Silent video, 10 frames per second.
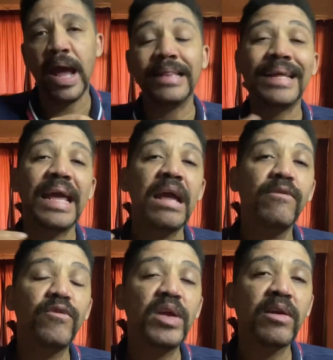And then
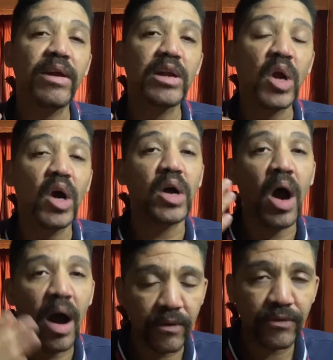every credit card
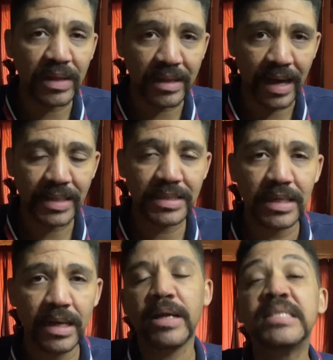after that,
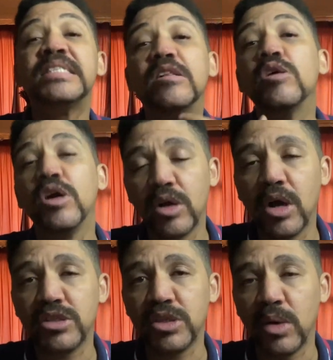it's still going to
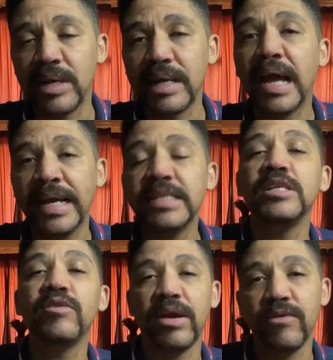cost you only
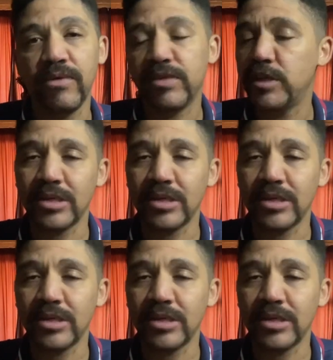18 Rand 50.